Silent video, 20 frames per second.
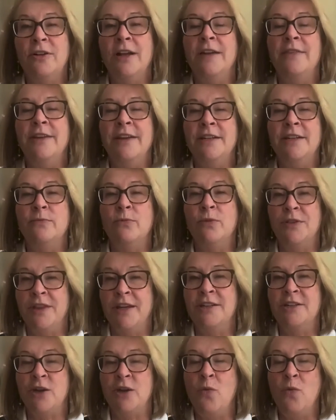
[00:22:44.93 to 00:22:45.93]
and what they
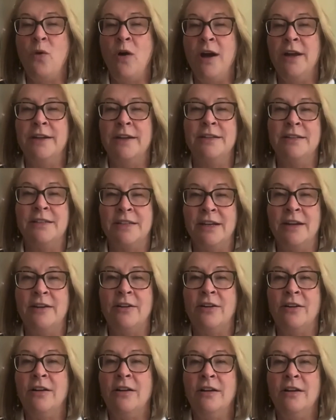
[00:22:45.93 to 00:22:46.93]
don't want is
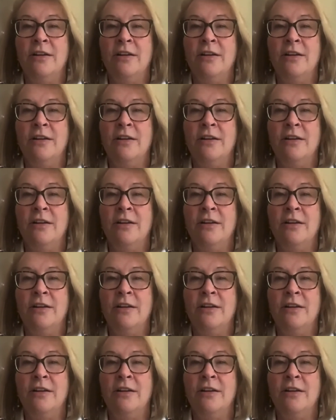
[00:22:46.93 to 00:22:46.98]
their